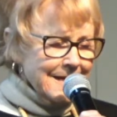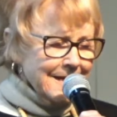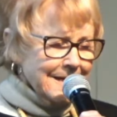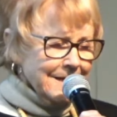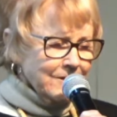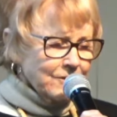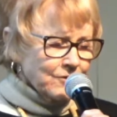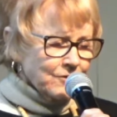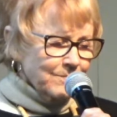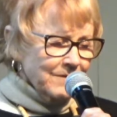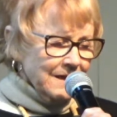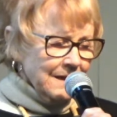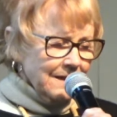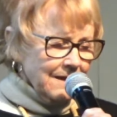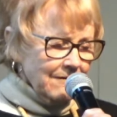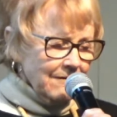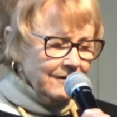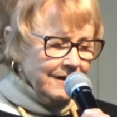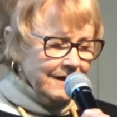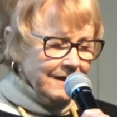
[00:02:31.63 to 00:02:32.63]
each
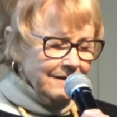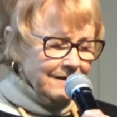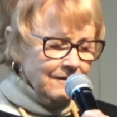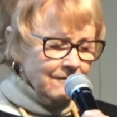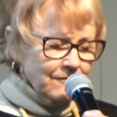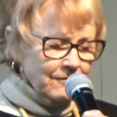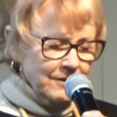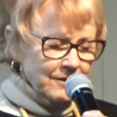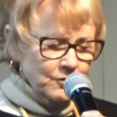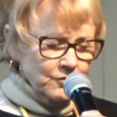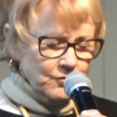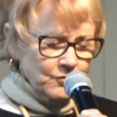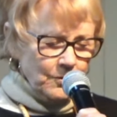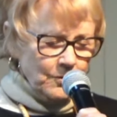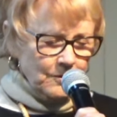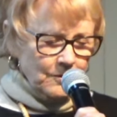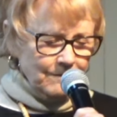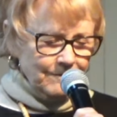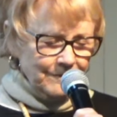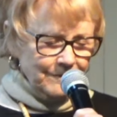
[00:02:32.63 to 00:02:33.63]
beloved
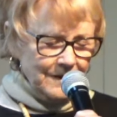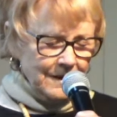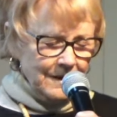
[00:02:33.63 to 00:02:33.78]
individual.